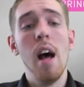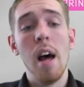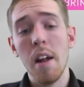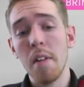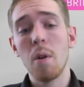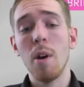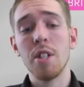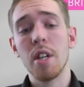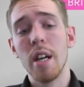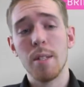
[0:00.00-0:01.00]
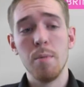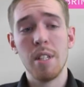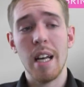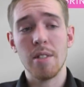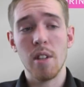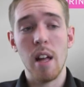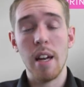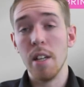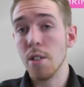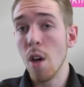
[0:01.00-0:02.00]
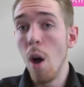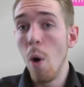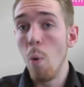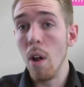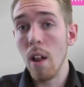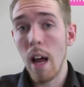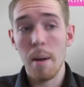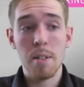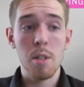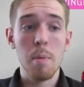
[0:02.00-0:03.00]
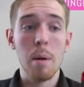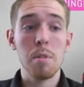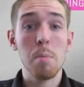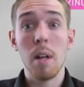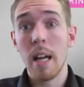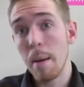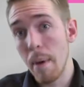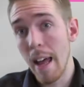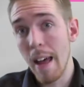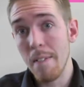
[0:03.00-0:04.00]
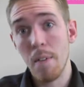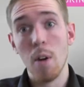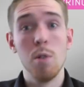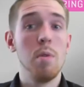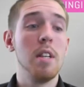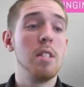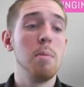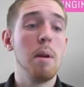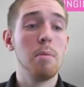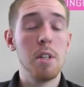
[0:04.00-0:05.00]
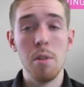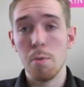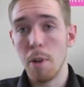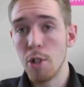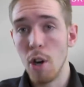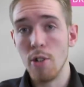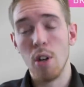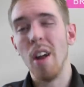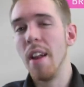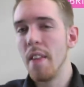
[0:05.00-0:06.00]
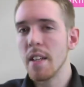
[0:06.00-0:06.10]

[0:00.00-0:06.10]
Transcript: Another question customers ask a lot is, will I still be able to plug in my headphones? Will I still be able to use my charger on it?